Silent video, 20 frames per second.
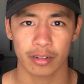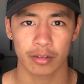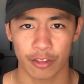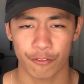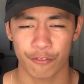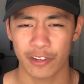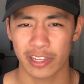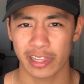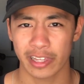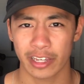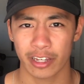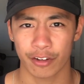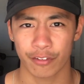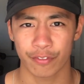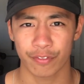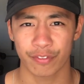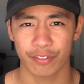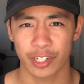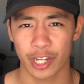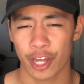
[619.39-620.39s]
The feeling
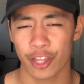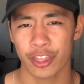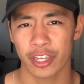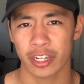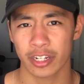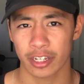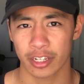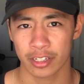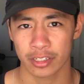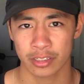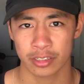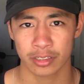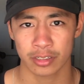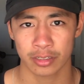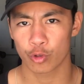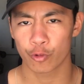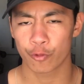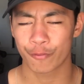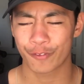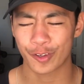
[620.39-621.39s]
of nothingness.
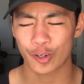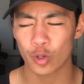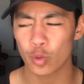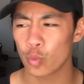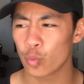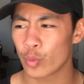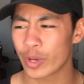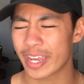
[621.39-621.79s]
You feel